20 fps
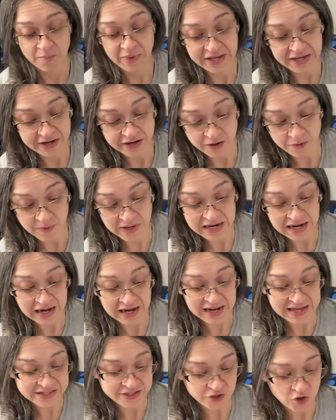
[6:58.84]
But you know what?
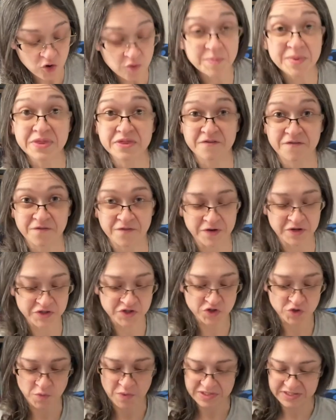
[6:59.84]
Let's open the
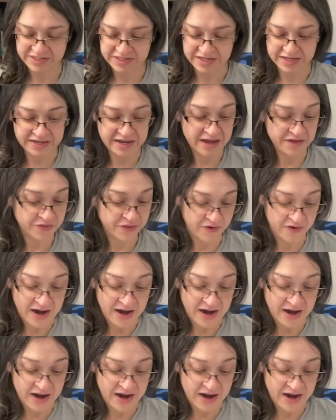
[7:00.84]
first one together.